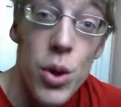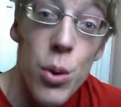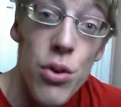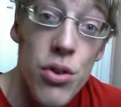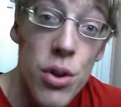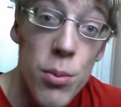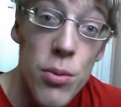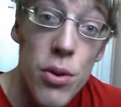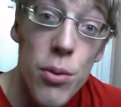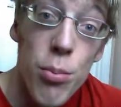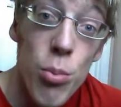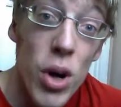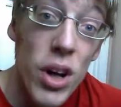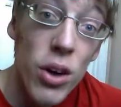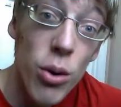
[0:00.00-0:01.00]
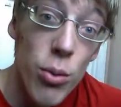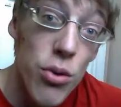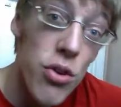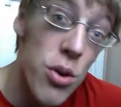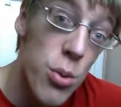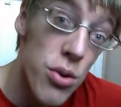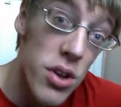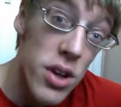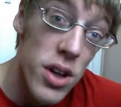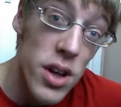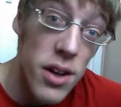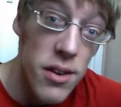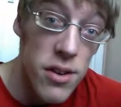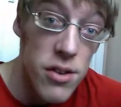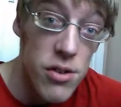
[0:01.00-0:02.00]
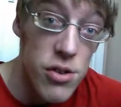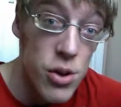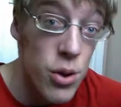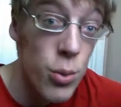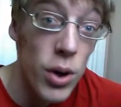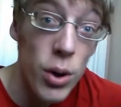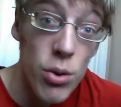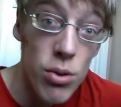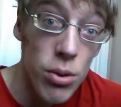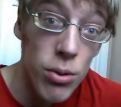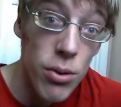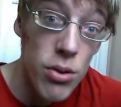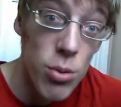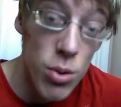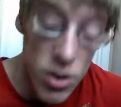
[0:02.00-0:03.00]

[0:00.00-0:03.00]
So it's time to break continuity and show you what else I got this